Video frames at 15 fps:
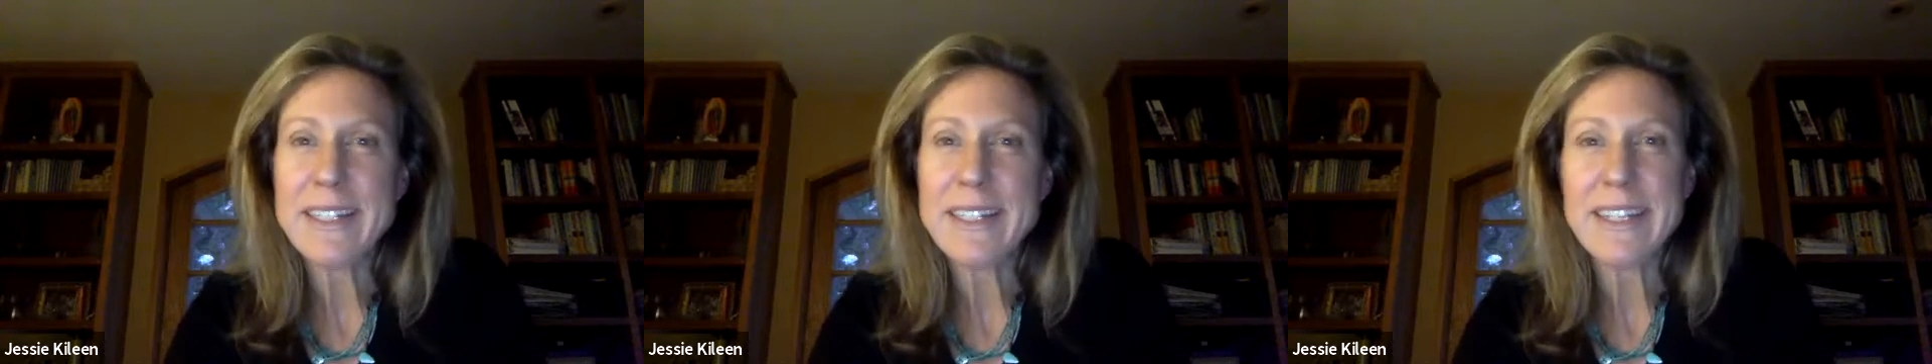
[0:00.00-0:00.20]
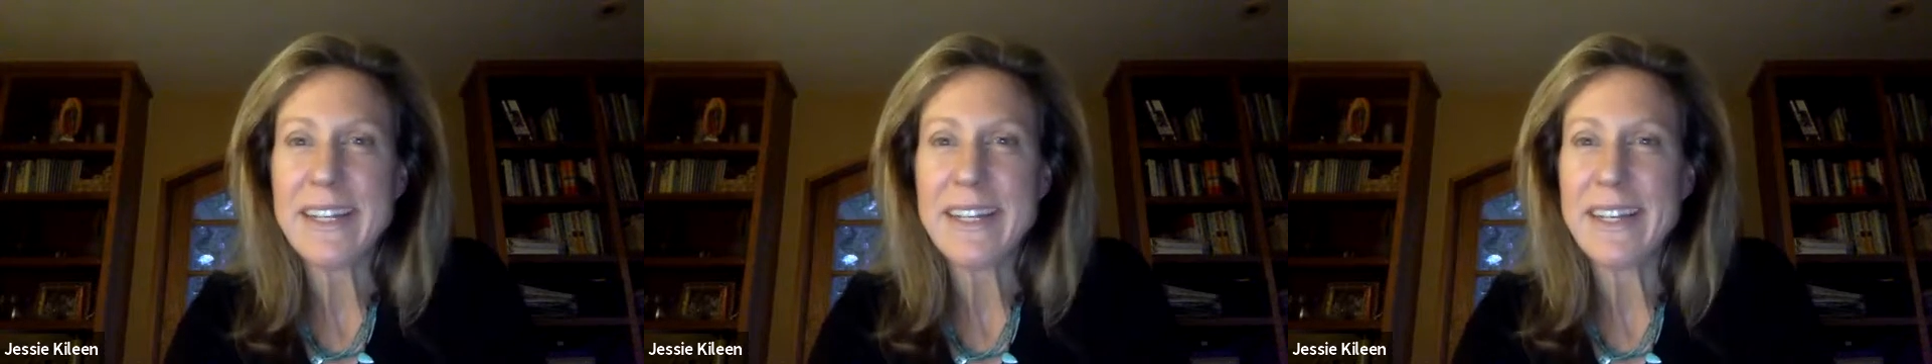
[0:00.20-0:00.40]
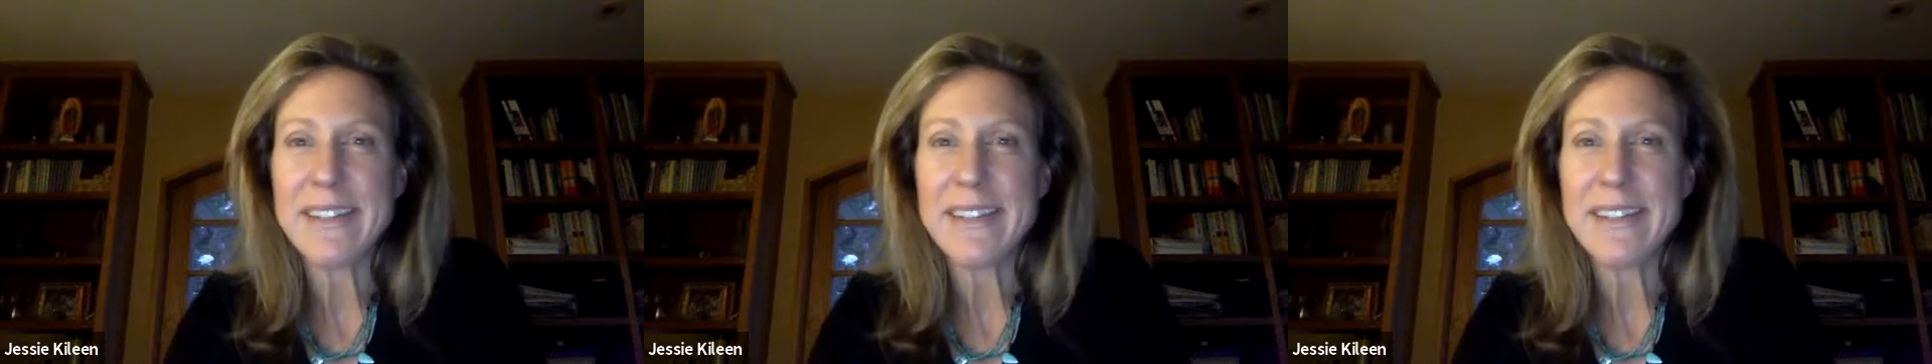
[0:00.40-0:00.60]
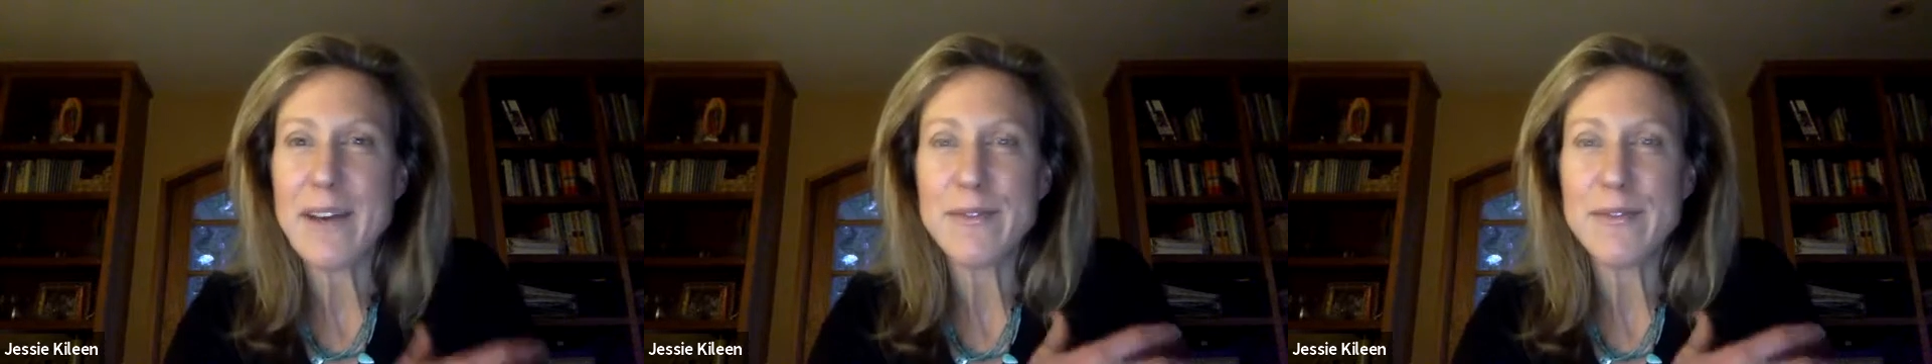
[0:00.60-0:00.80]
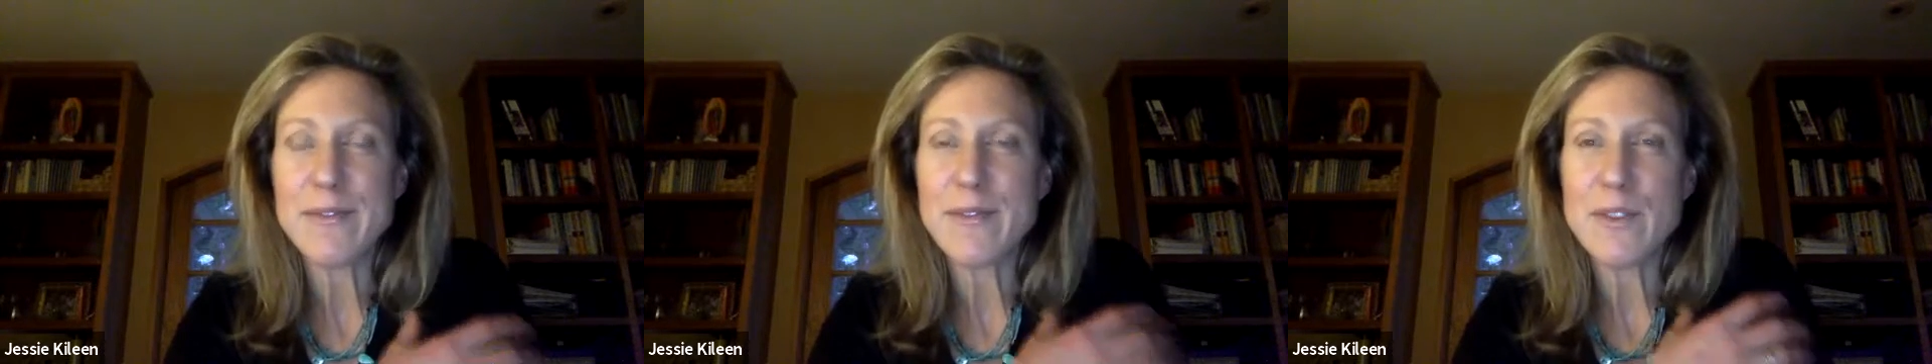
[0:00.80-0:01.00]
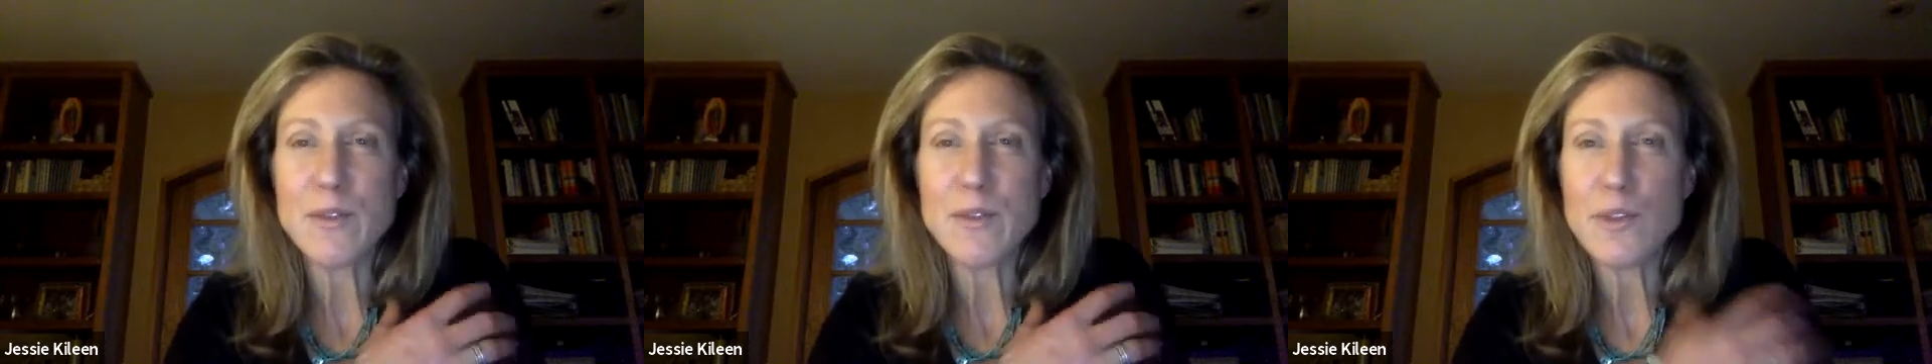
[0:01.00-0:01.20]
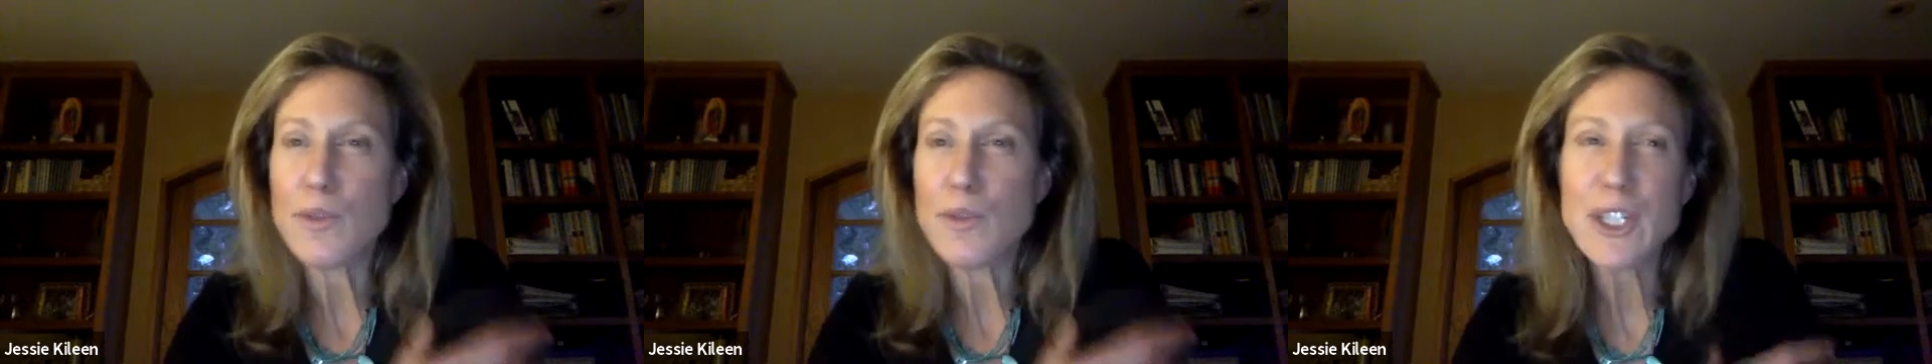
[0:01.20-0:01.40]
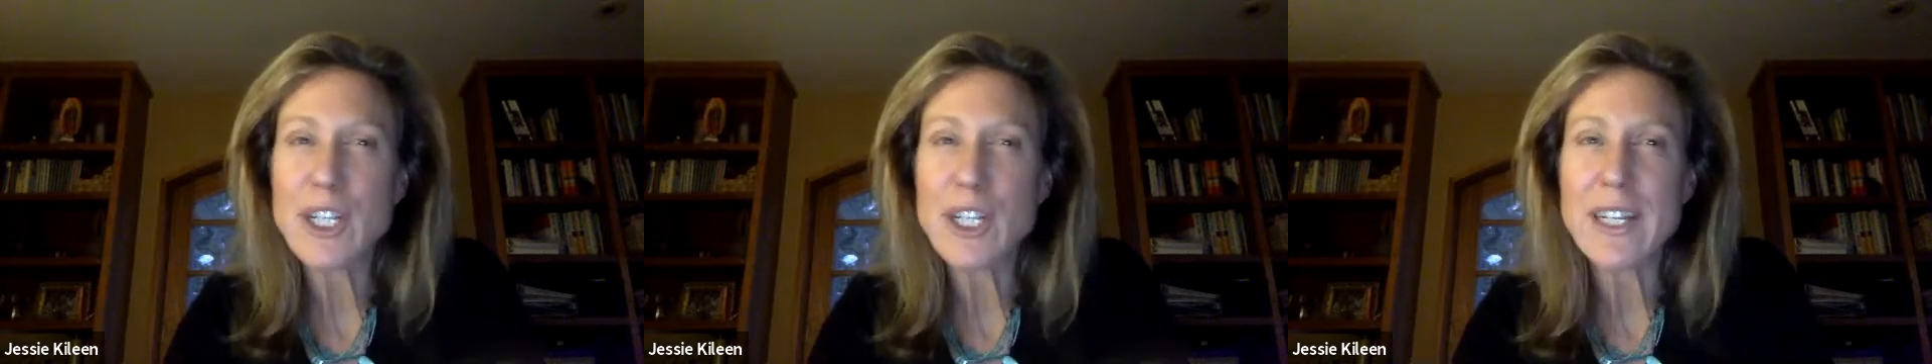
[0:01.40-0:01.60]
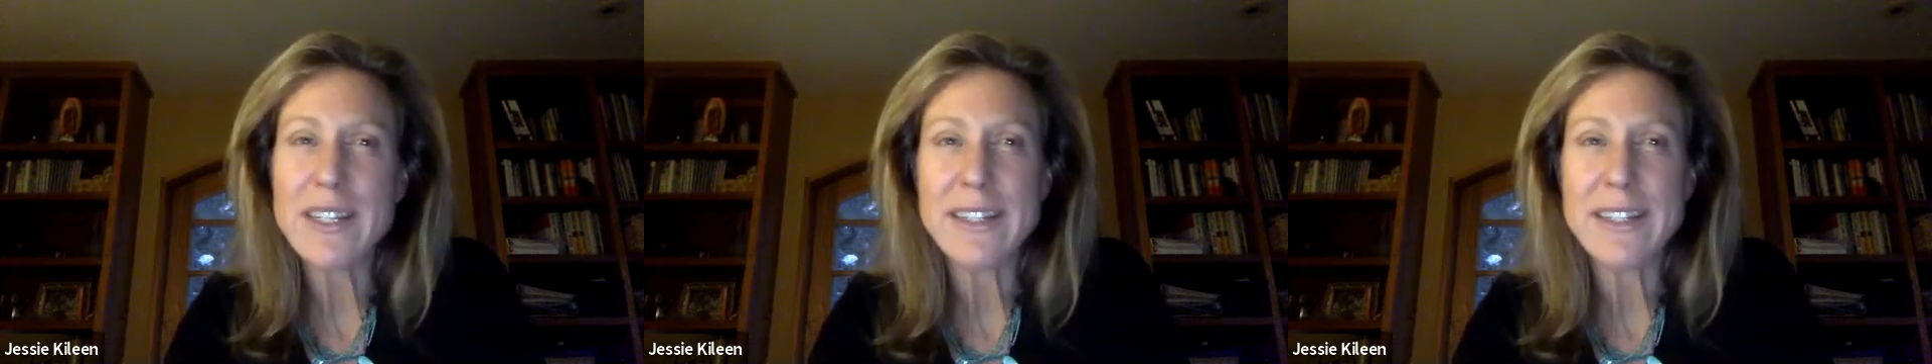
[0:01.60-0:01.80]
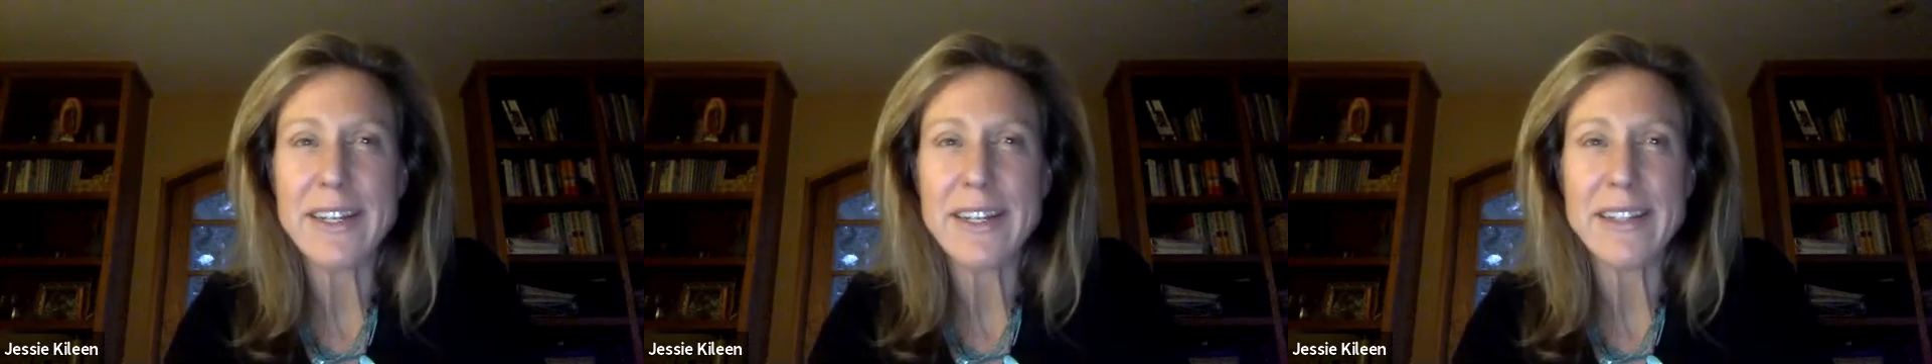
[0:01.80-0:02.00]
and I love
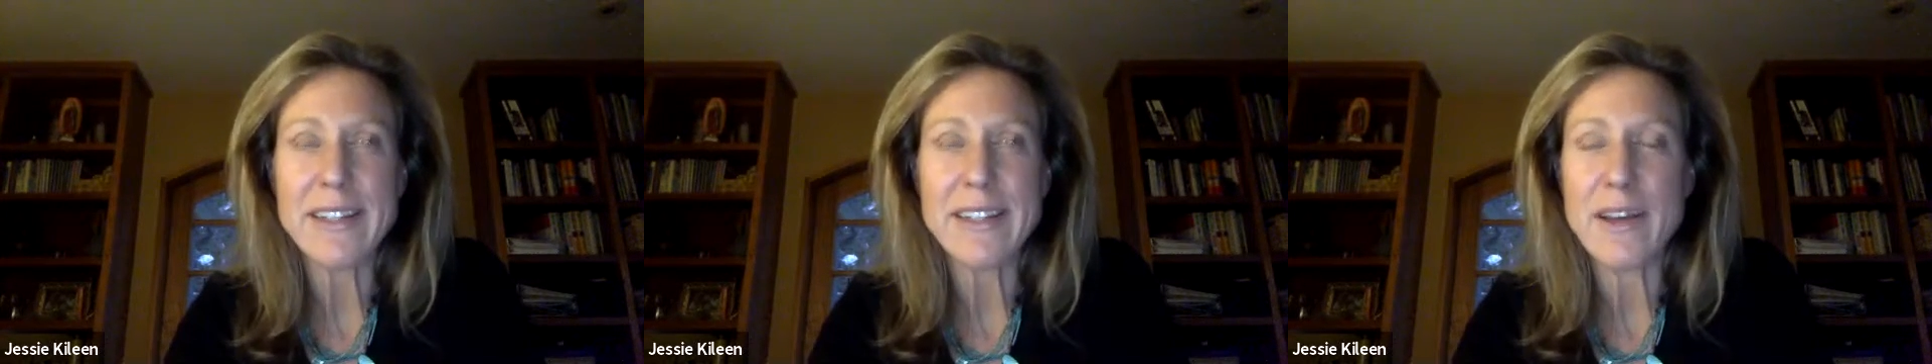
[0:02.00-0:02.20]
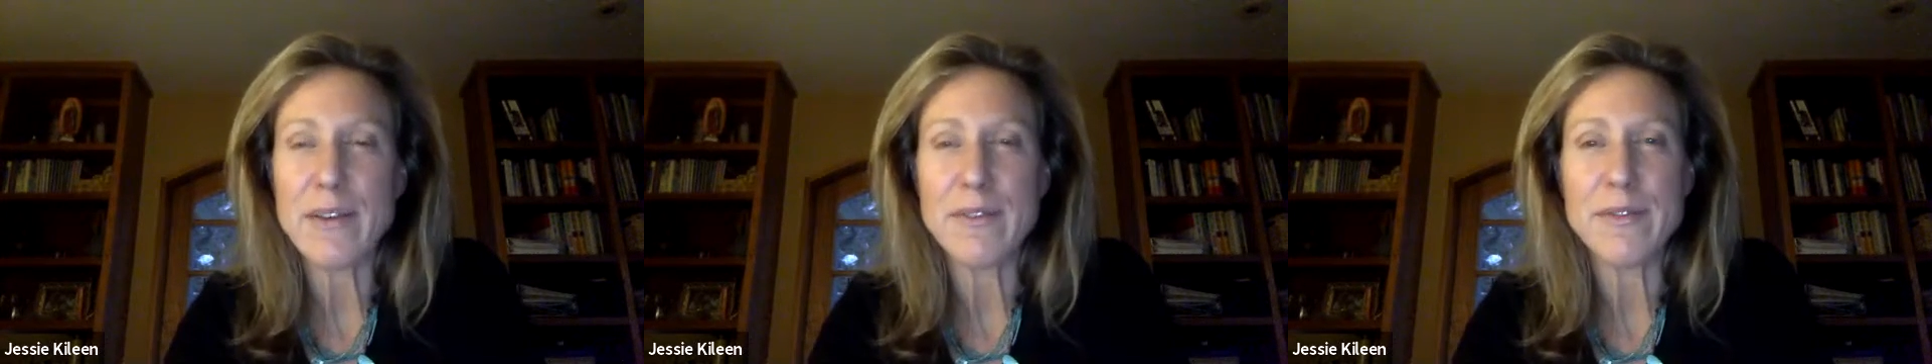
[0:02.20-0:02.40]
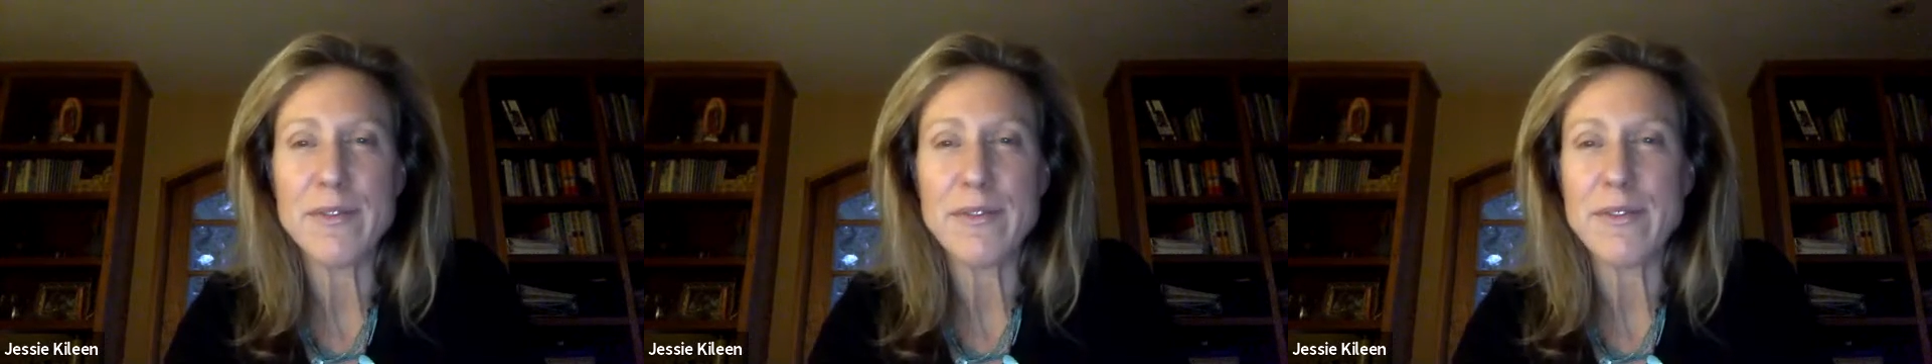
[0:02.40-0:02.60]
nutrition, and I love